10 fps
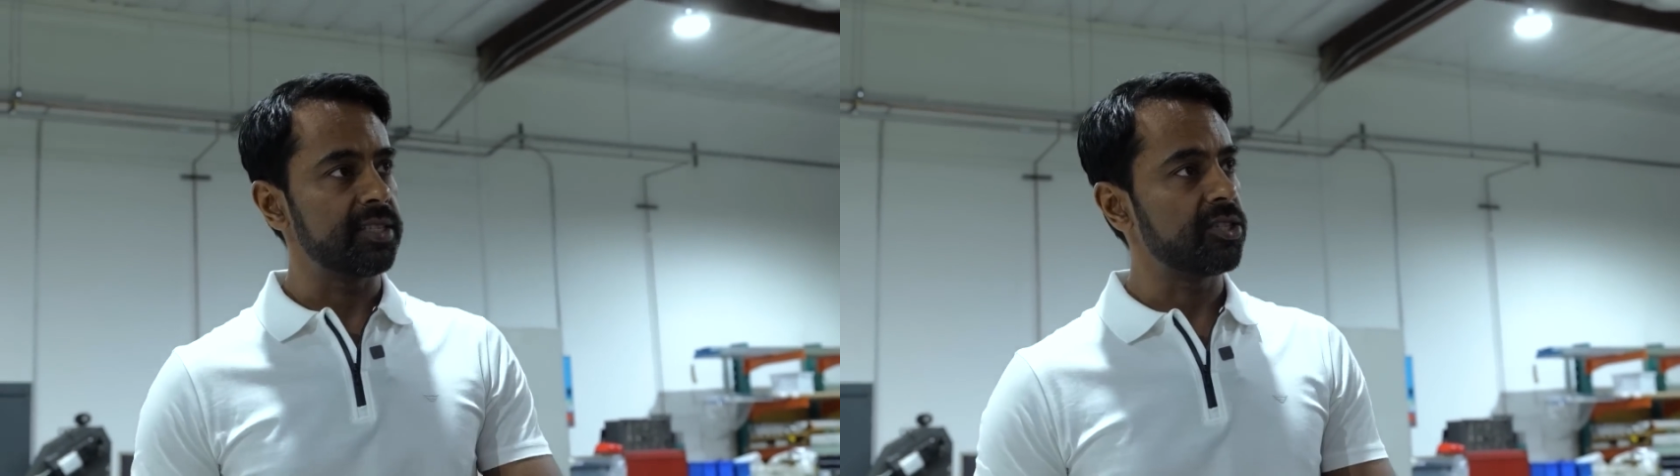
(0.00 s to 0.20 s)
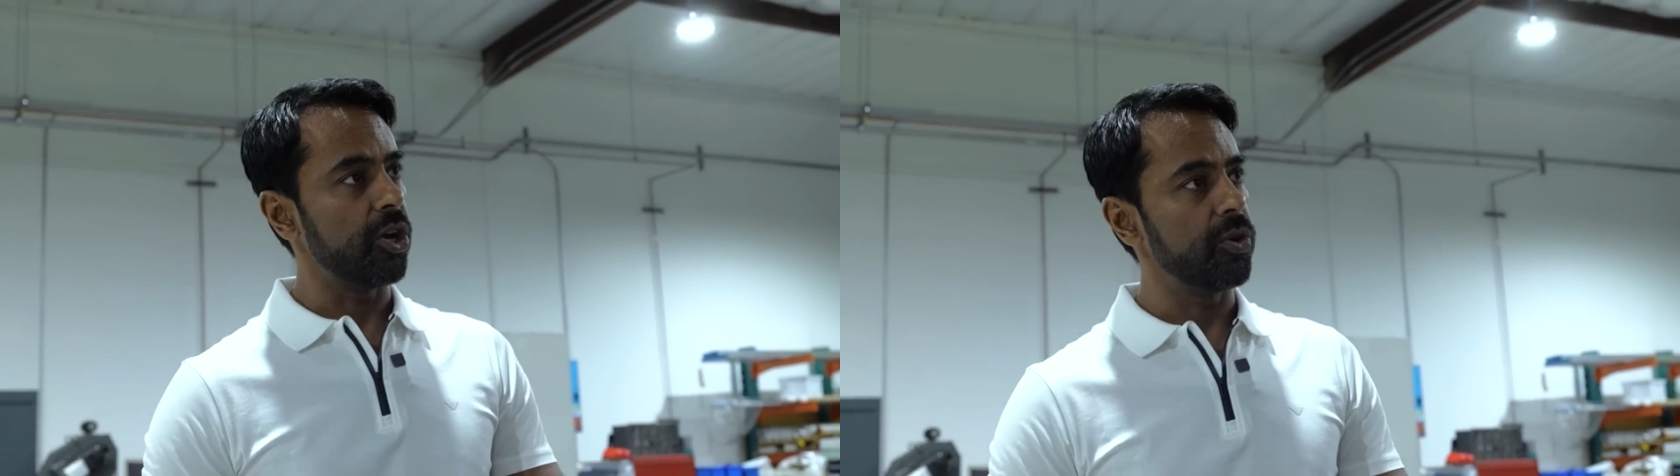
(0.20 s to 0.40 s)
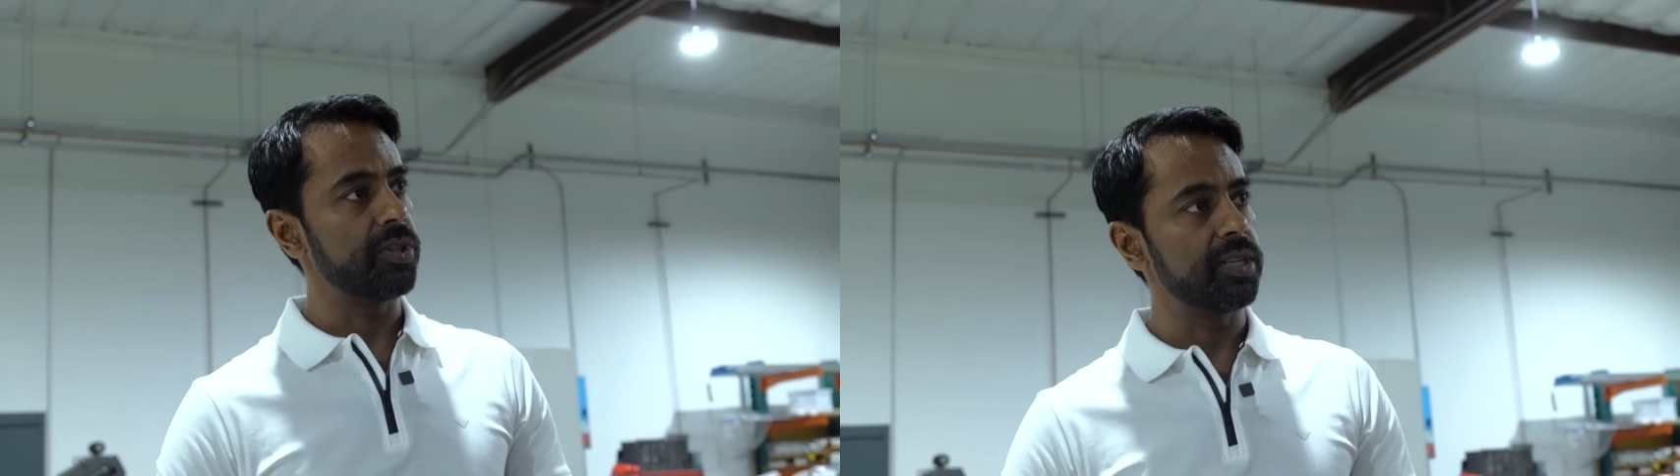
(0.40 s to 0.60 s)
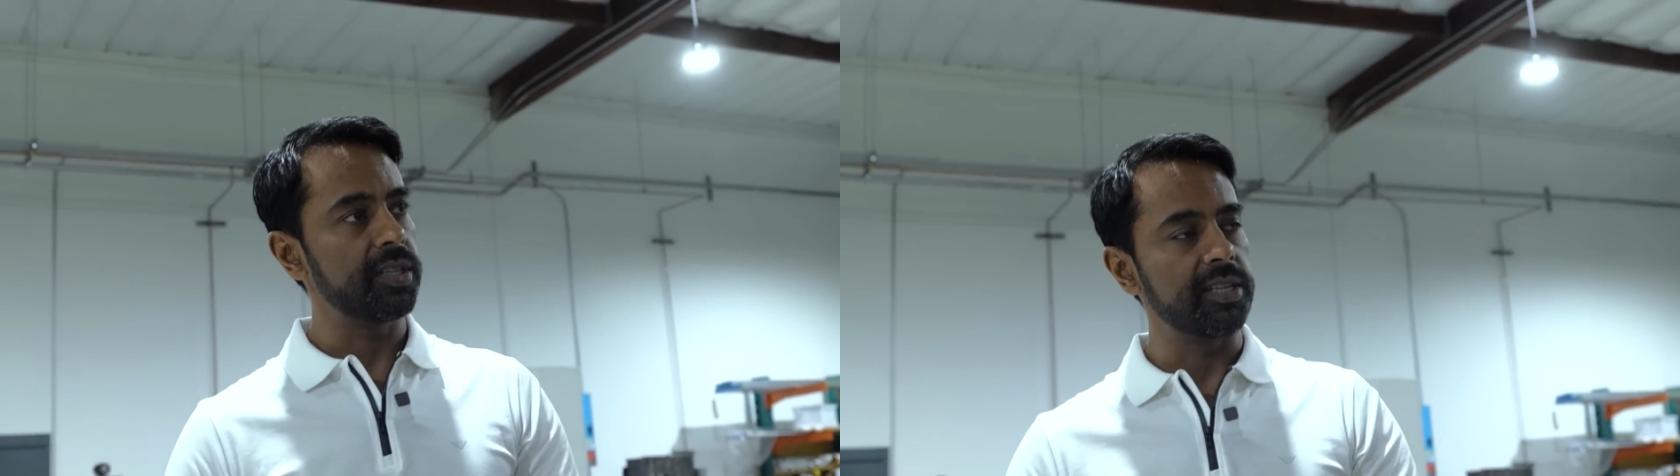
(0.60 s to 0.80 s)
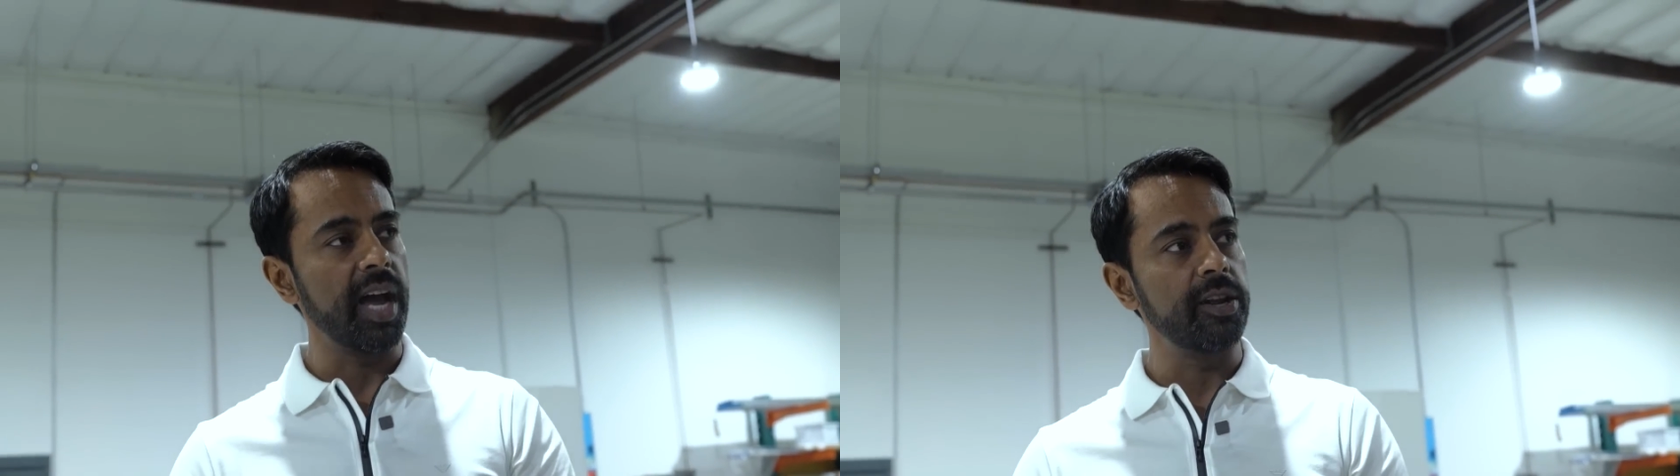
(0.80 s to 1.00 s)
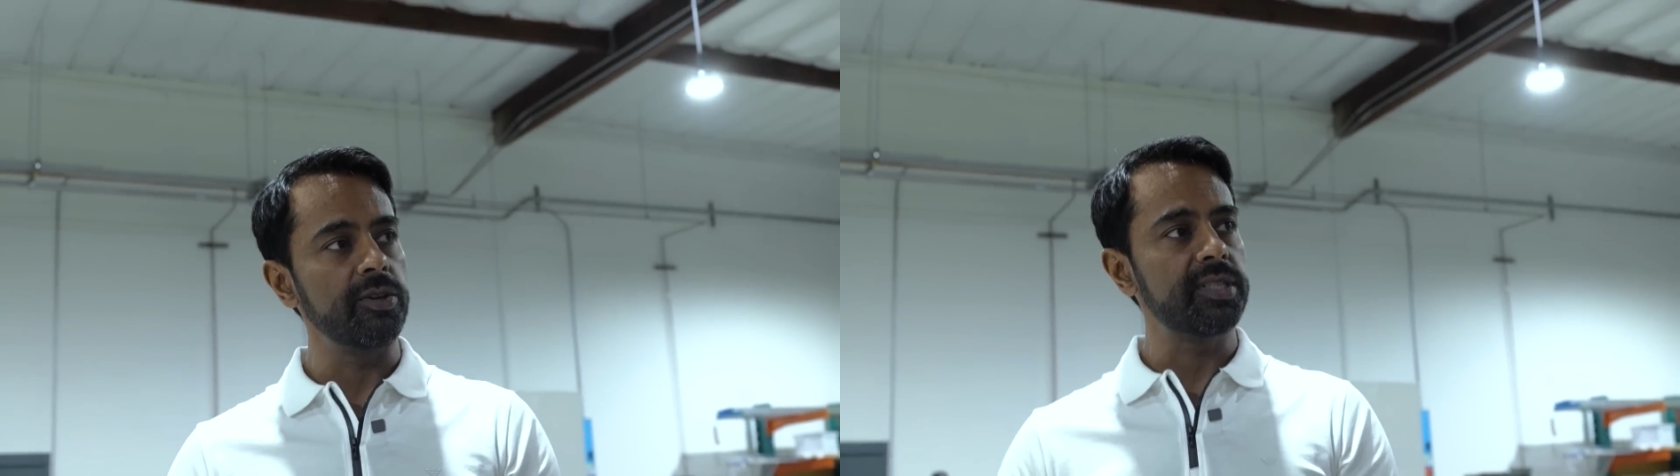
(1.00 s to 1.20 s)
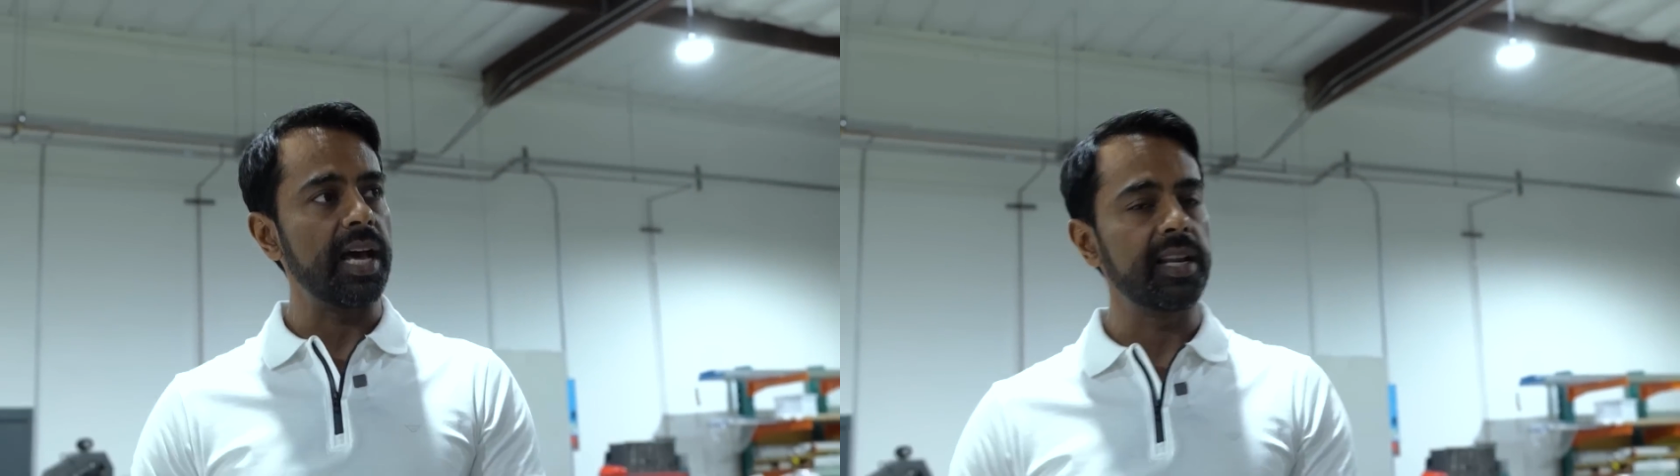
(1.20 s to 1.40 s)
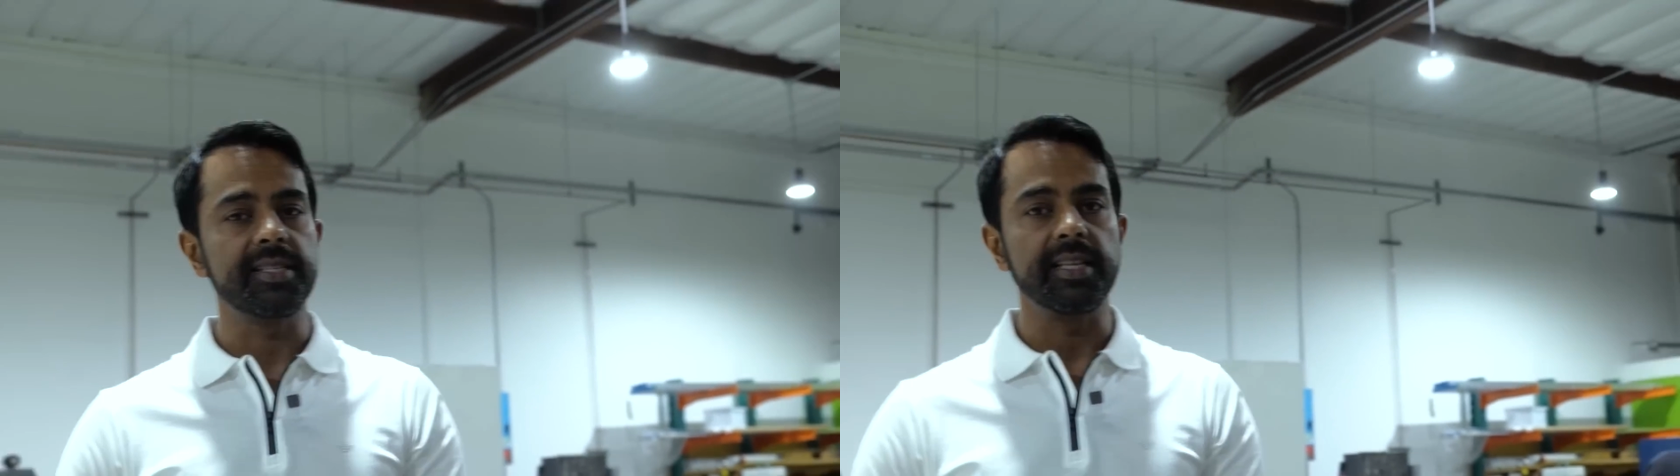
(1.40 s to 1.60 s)
So the dyno
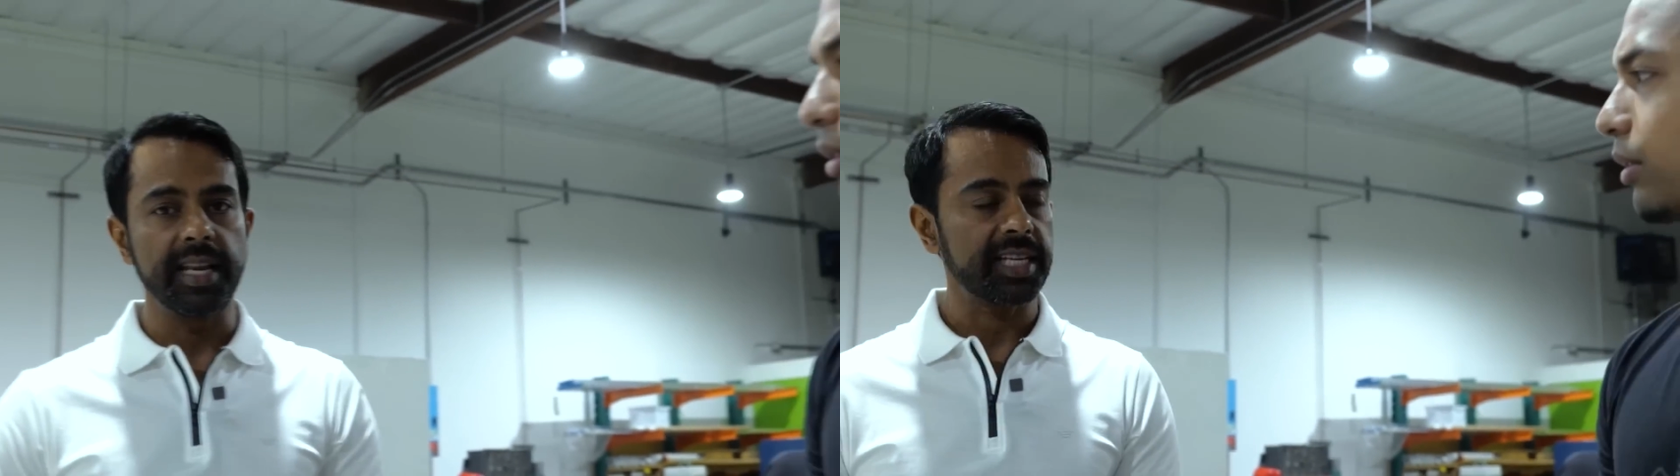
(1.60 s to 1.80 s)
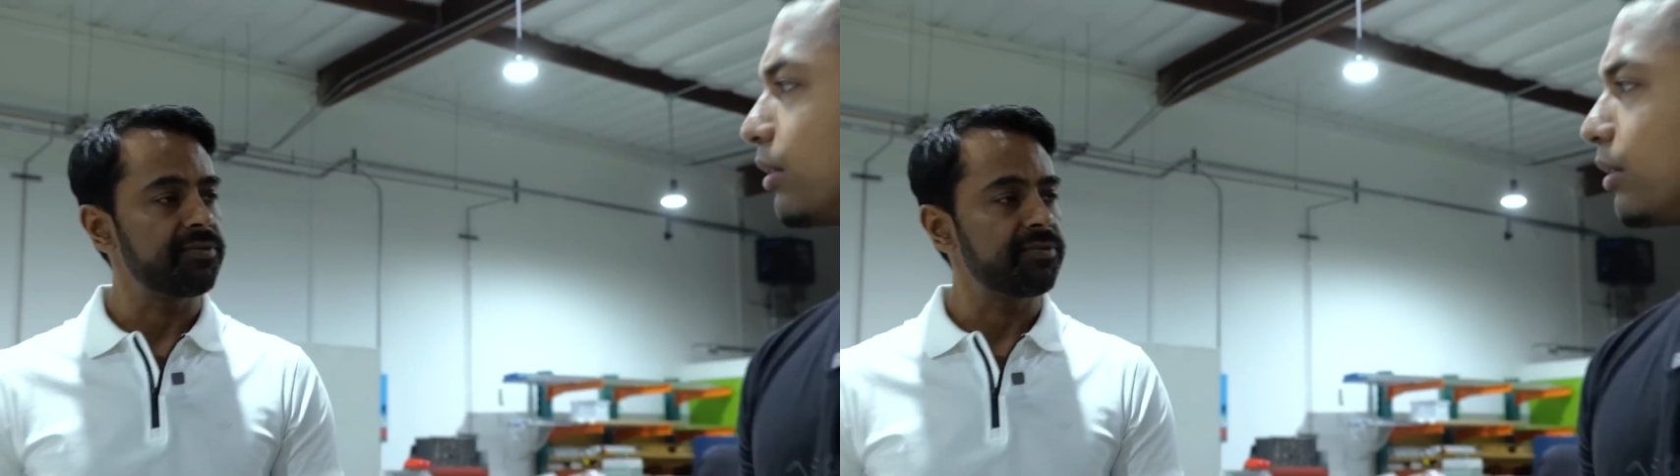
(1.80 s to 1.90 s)
cell is the next